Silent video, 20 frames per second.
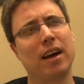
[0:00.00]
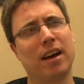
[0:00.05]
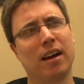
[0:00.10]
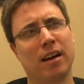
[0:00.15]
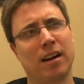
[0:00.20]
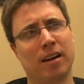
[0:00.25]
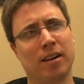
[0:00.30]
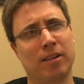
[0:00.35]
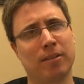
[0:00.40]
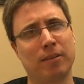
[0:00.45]

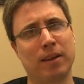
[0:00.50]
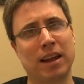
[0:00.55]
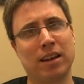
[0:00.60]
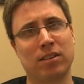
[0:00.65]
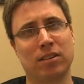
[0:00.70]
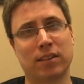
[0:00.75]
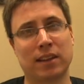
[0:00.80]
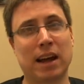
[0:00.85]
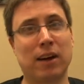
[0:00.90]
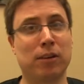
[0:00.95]

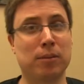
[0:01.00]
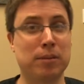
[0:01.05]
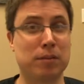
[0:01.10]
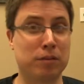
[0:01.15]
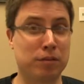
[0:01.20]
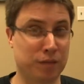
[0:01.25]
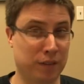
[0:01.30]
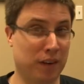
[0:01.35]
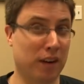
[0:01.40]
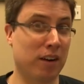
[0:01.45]
And so that would be
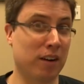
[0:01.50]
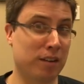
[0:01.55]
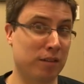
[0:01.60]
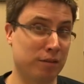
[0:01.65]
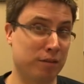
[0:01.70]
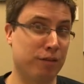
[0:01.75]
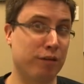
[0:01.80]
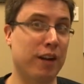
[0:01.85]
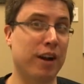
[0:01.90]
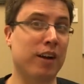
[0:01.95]

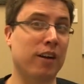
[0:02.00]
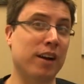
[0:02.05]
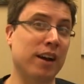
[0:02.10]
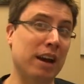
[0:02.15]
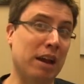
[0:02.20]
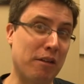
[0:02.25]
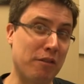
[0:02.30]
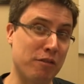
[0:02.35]
very, very,